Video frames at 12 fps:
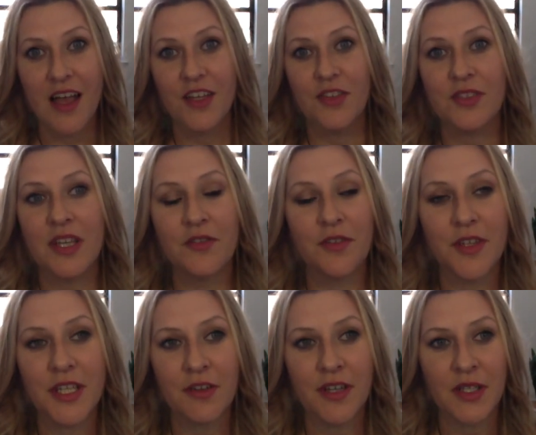You'll never
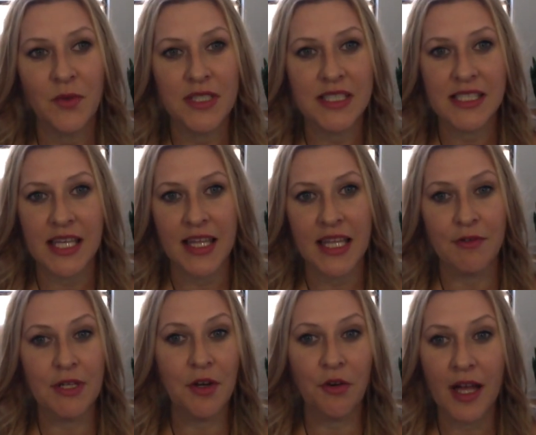hear anyone say they
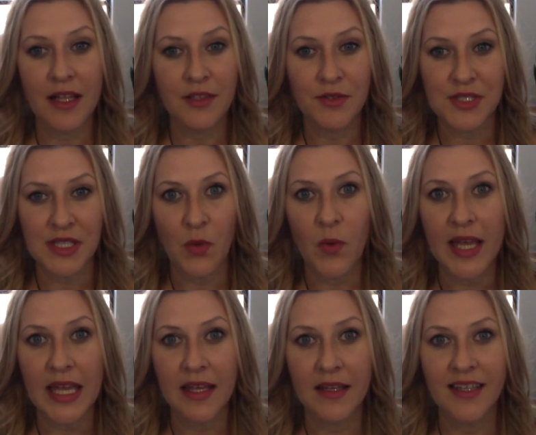regret losing
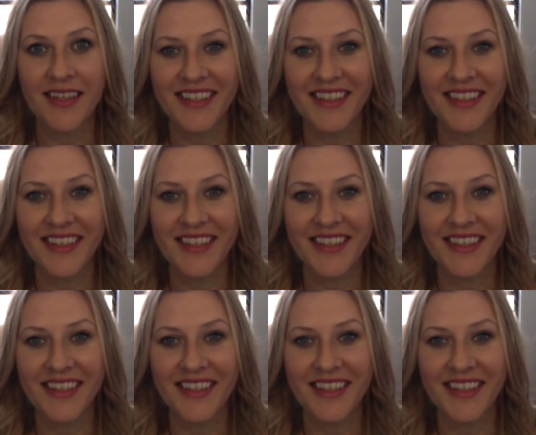weight.